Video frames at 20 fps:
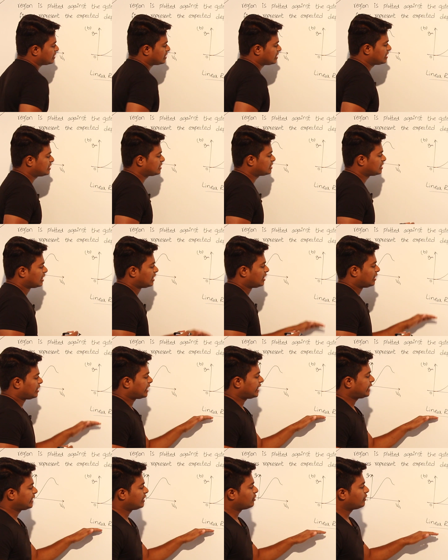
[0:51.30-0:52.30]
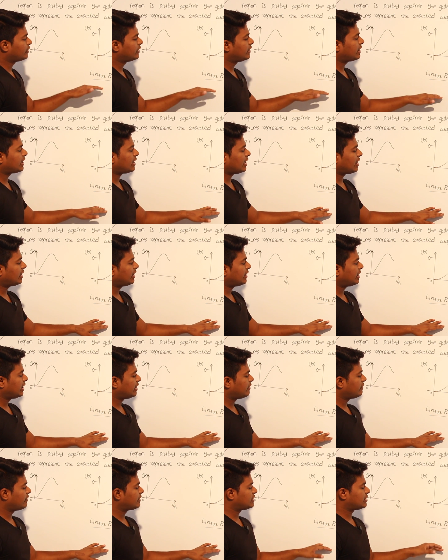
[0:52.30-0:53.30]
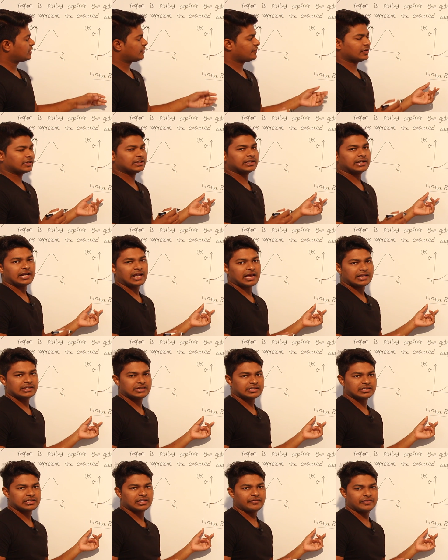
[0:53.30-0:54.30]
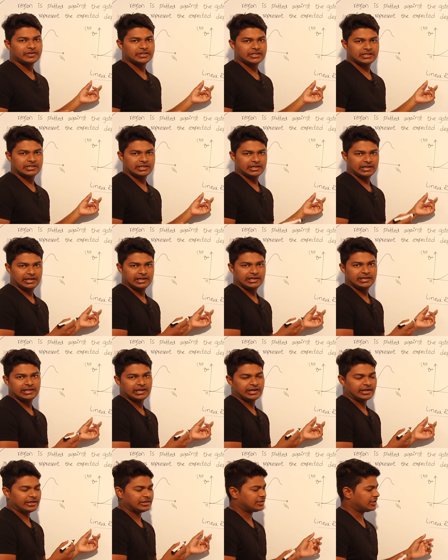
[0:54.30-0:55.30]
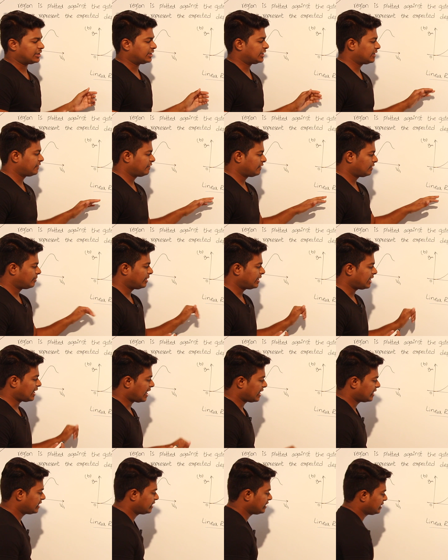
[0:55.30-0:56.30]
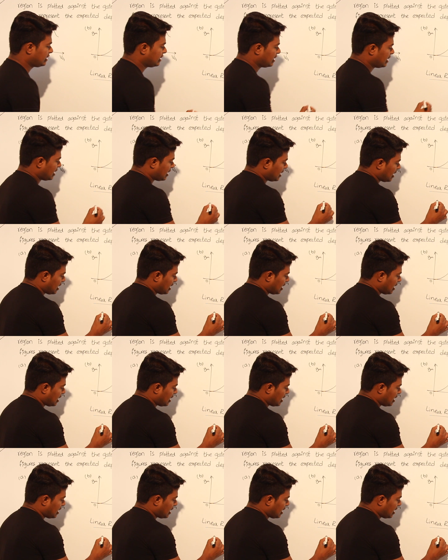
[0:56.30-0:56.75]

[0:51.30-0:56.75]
this is, write down the current equation for the transistor which is in linear region given by ID.